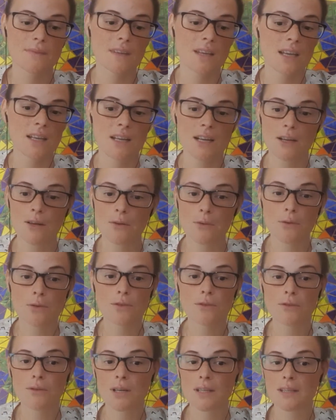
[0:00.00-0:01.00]
And I
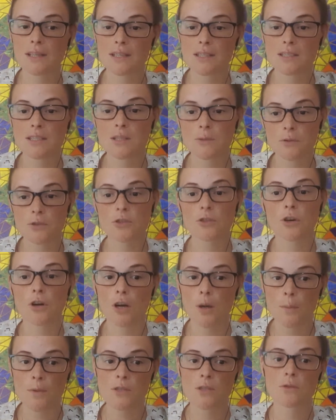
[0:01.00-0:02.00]
hold her, and then she was
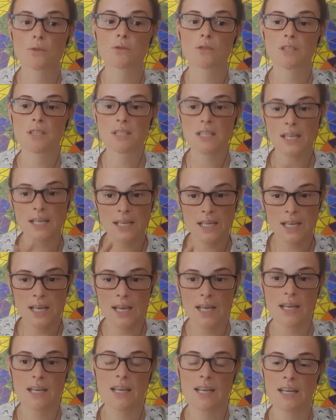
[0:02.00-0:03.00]
calm and she could stay,
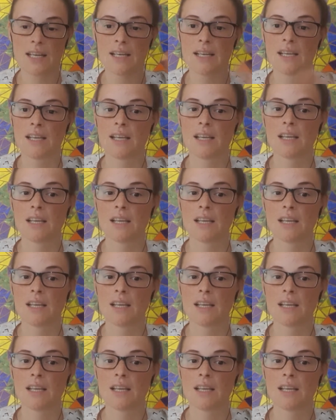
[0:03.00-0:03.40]
and